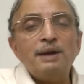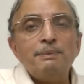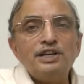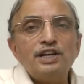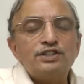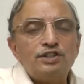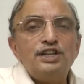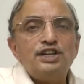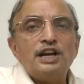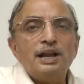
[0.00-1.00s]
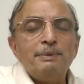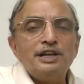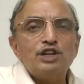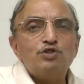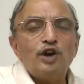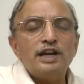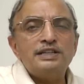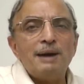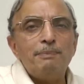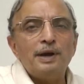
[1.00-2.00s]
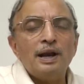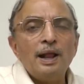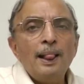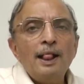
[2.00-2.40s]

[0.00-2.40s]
images, digital images for example,